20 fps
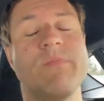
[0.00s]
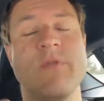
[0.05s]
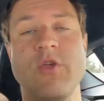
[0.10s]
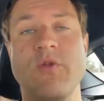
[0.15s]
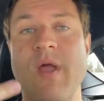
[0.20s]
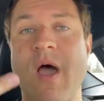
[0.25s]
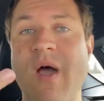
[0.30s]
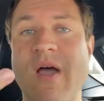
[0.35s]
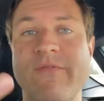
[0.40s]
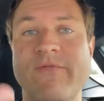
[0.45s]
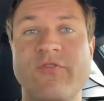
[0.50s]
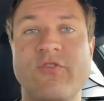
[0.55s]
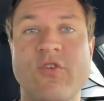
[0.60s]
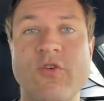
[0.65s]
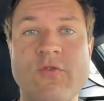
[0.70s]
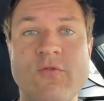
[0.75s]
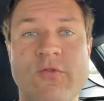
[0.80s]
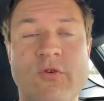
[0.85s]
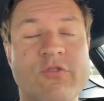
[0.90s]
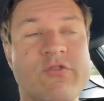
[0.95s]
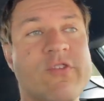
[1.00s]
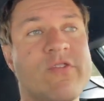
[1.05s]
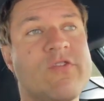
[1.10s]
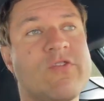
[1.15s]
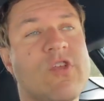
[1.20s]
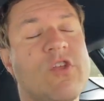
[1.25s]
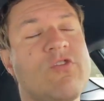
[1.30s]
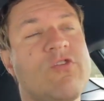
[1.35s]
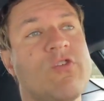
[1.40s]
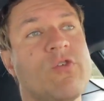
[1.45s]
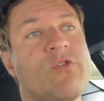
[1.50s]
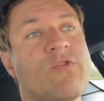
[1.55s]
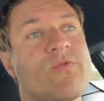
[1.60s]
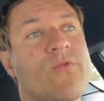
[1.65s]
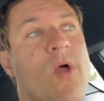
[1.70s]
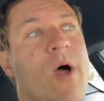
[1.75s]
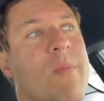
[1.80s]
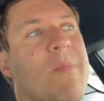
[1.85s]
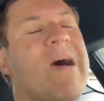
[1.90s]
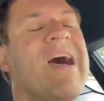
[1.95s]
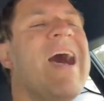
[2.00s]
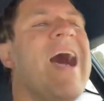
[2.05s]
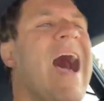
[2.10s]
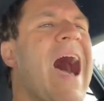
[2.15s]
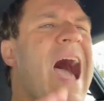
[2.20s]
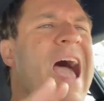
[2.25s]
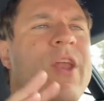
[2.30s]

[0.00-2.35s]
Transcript: You now have 2 versions to choose from.